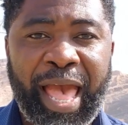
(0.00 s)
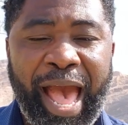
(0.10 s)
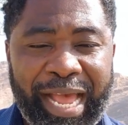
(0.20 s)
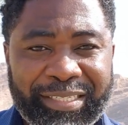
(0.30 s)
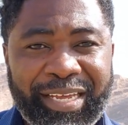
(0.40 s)

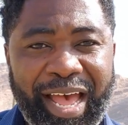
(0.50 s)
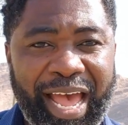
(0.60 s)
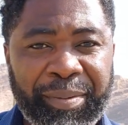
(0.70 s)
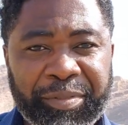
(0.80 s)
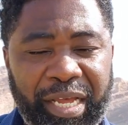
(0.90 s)
At
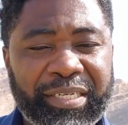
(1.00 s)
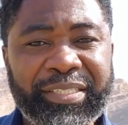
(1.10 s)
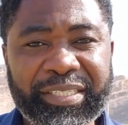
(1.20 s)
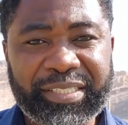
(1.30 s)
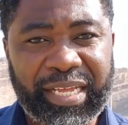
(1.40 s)
times, our
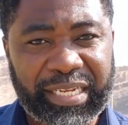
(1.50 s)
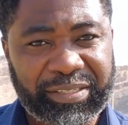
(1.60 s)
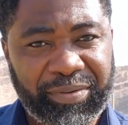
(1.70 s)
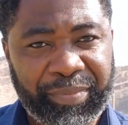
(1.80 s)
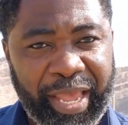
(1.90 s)
distance
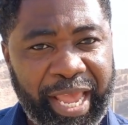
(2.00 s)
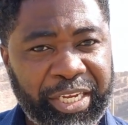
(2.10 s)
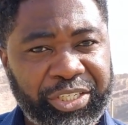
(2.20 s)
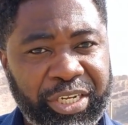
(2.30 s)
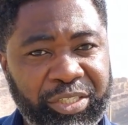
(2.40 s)
from the
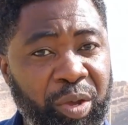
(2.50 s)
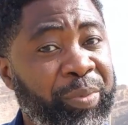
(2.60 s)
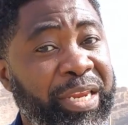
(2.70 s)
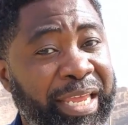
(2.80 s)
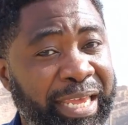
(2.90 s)
ancient
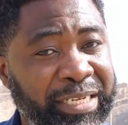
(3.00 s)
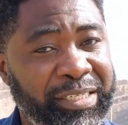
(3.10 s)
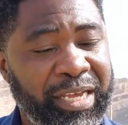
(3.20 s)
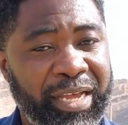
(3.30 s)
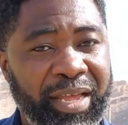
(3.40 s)

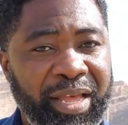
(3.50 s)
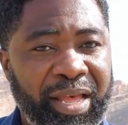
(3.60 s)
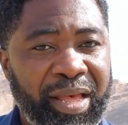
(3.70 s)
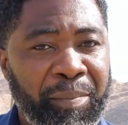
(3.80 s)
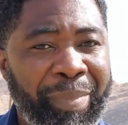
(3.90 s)
communicator
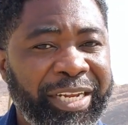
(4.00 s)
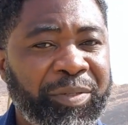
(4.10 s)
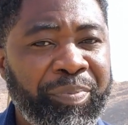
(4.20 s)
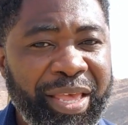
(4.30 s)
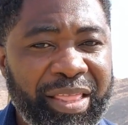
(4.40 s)

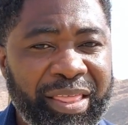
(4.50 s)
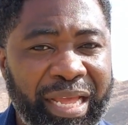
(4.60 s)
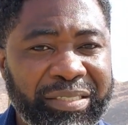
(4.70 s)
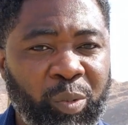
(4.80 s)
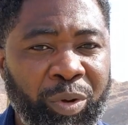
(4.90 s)
might mean
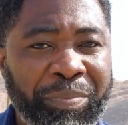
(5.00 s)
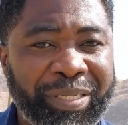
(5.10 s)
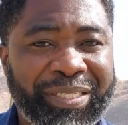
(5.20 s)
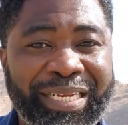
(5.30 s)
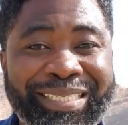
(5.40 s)
that we
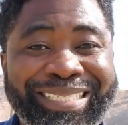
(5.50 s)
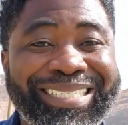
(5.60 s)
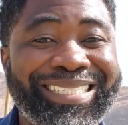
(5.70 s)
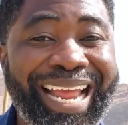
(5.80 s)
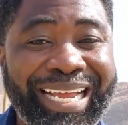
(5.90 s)

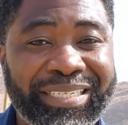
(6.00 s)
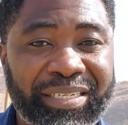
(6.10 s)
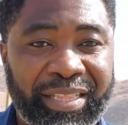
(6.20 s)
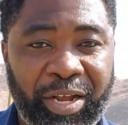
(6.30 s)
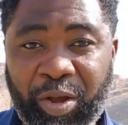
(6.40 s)
misunderstand
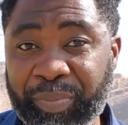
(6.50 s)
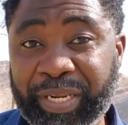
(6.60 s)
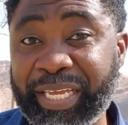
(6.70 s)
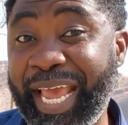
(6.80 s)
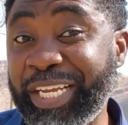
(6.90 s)
the
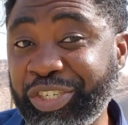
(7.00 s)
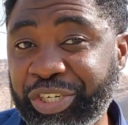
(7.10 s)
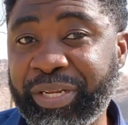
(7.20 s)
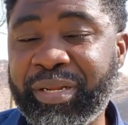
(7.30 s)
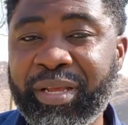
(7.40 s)

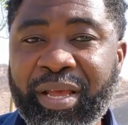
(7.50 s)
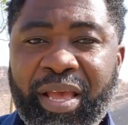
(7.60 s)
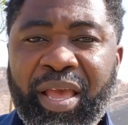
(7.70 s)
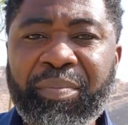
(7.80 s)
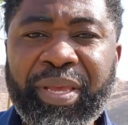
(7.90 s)
communication
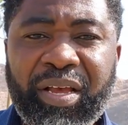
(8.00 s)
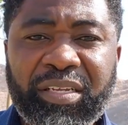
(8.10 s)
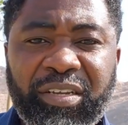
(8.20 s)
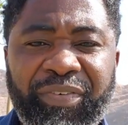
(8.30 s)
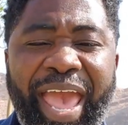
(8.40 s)

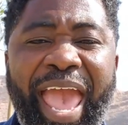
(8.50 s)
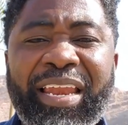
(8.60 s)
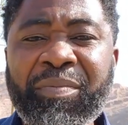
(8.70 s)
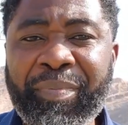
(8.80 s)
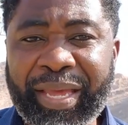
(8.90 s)
because of
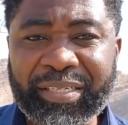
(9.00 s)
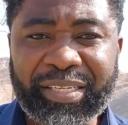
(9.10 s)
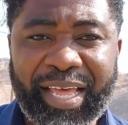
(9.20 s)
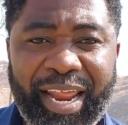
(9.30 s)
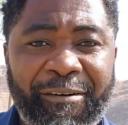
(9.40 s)
elements
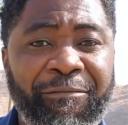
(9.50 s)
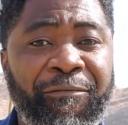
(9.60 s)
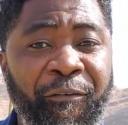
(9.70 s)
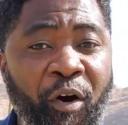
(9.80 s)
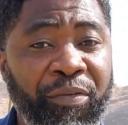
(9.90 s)
that are
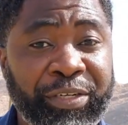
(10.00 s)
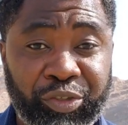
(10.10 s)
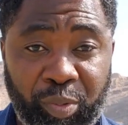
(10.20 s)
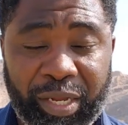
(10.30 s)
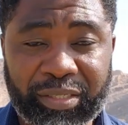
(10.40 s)
foreign
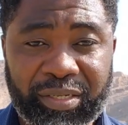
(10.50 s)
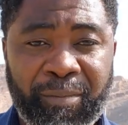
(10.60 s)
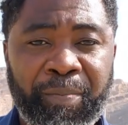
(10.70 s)
to us,